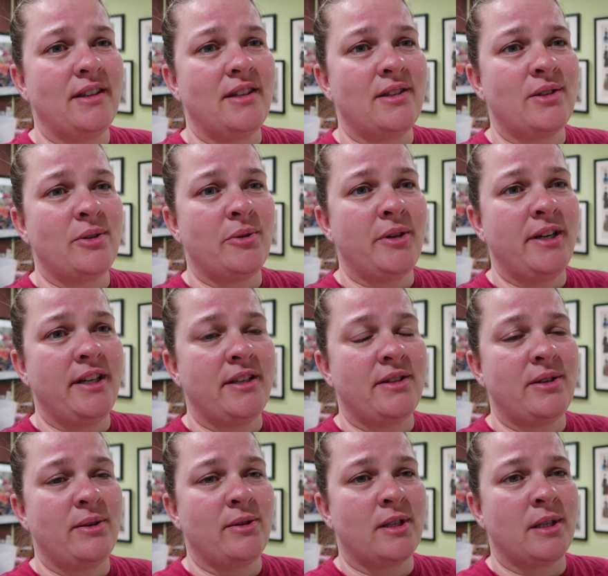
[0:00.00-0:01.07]
this story is
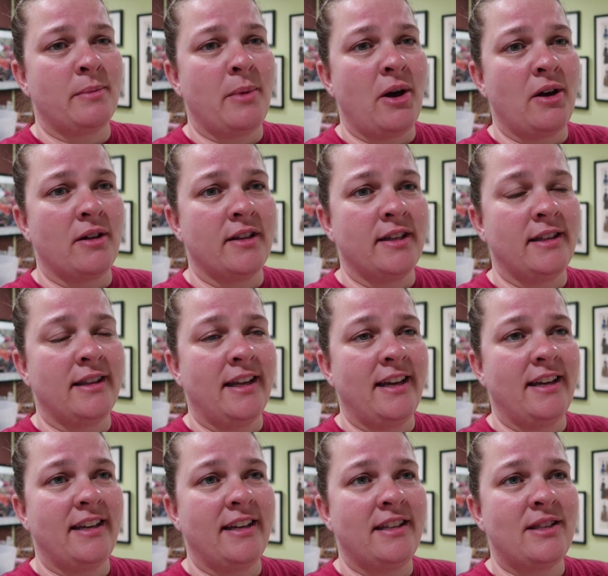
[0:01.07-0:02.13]
so small. It
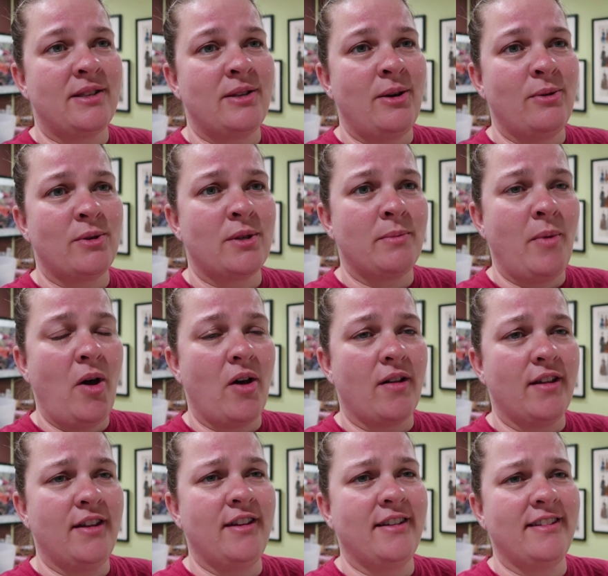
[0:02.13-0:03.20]
like, it's so
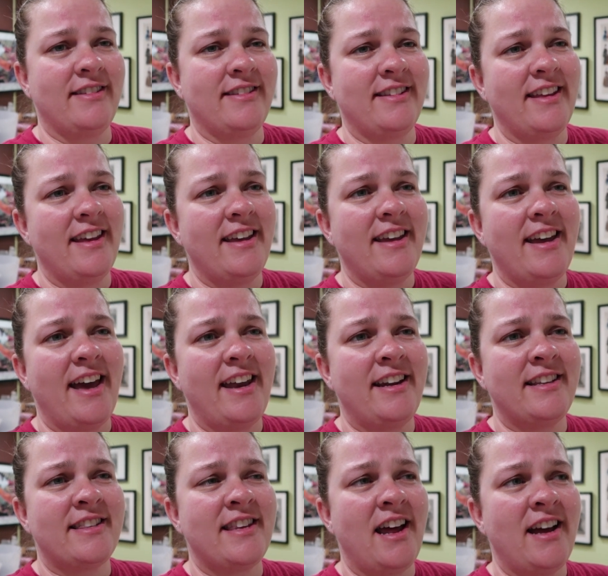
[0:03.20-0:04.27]
small.
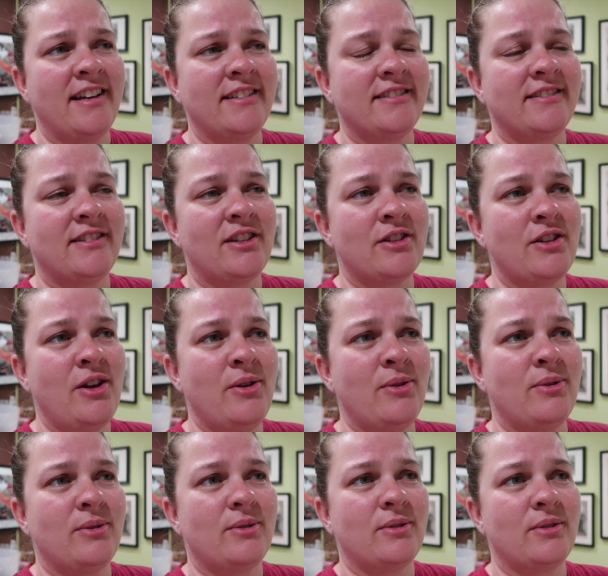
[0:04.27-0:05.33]
And it's not, there's
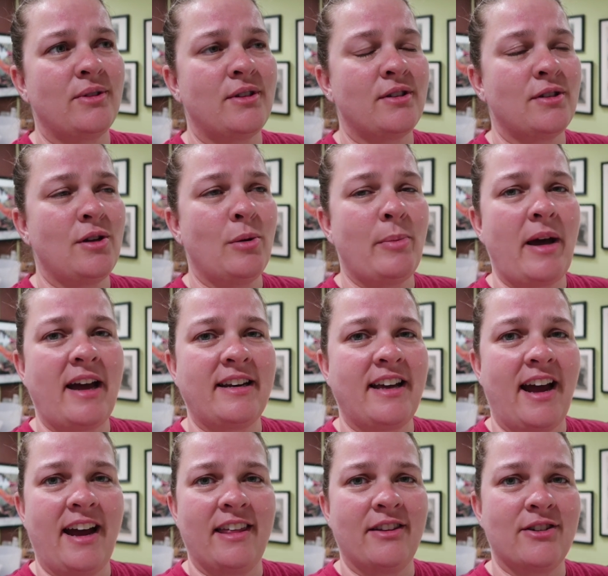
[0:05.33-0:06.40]
no, there's no bad
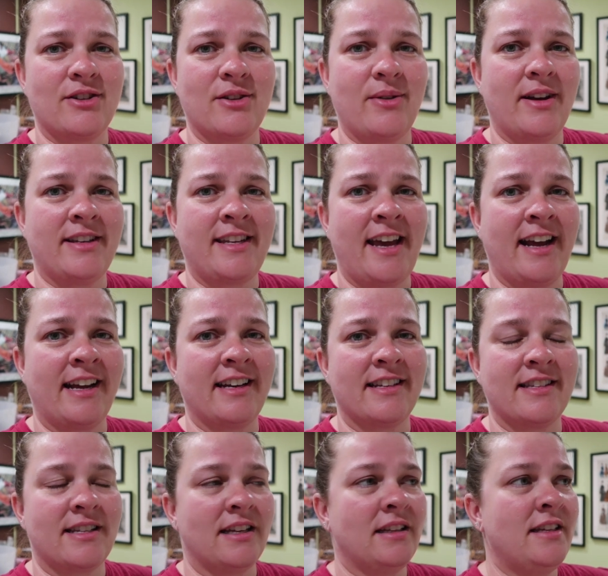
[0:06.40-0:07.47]
guy, there's no
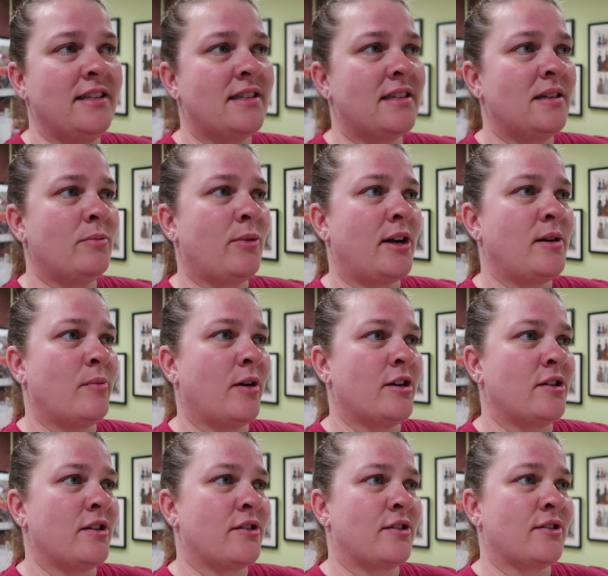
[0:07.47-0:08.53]
antagonist. At least in Pride and
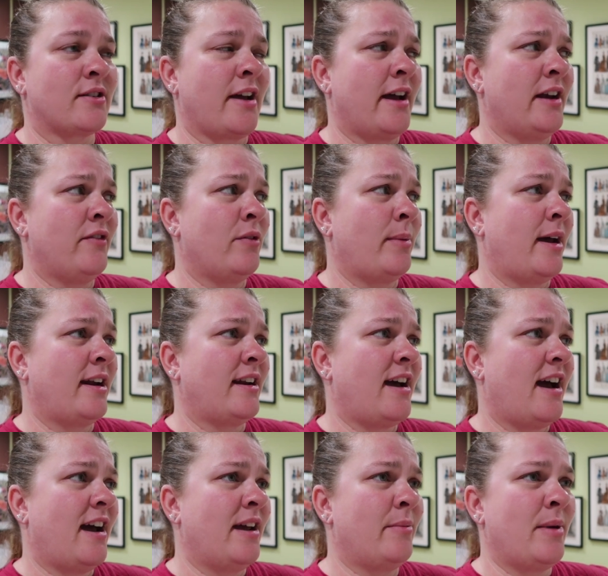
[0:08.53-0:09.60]
Prejudice, there's kind of a bad
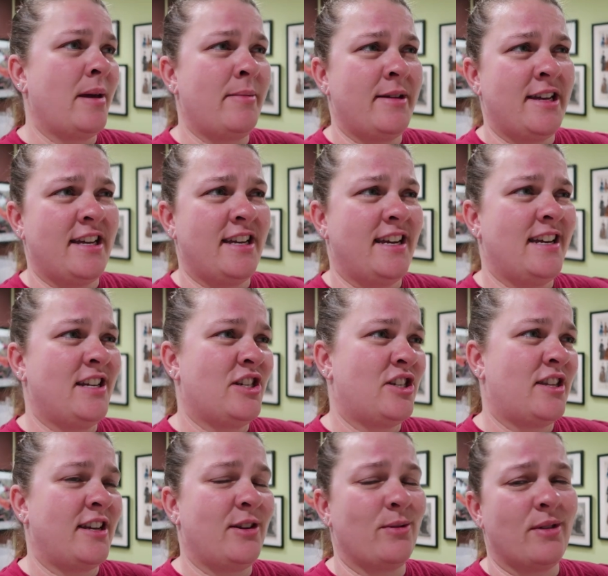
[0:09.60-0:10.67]
guy,
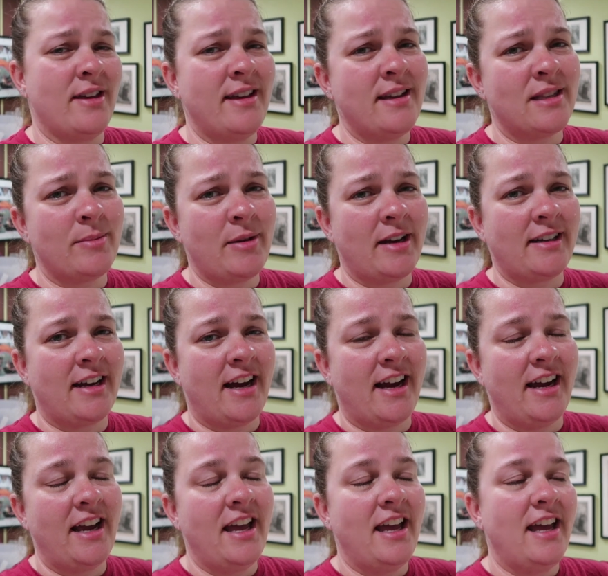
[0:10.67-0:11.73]
maybe-ish, that you think is a bad
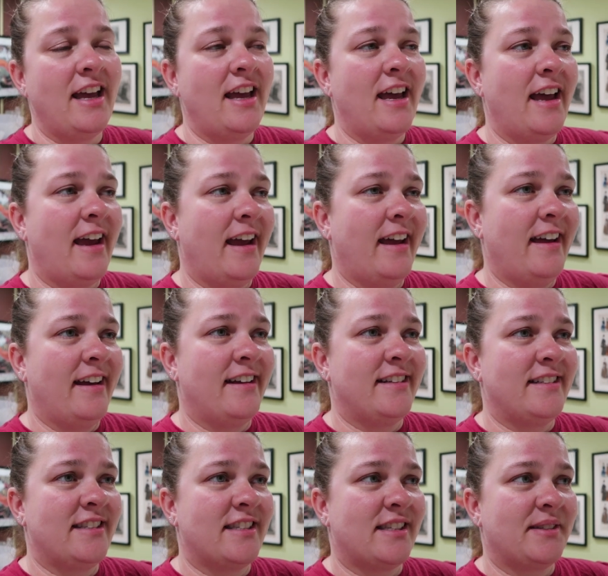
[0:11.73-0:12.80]
guy.
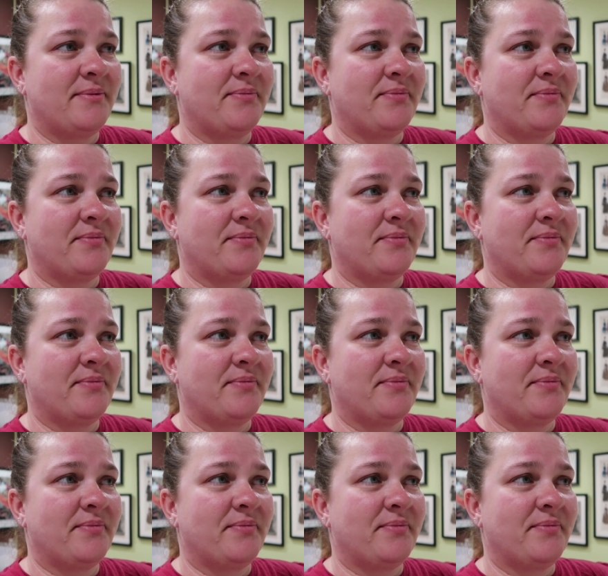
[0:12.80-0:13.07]
And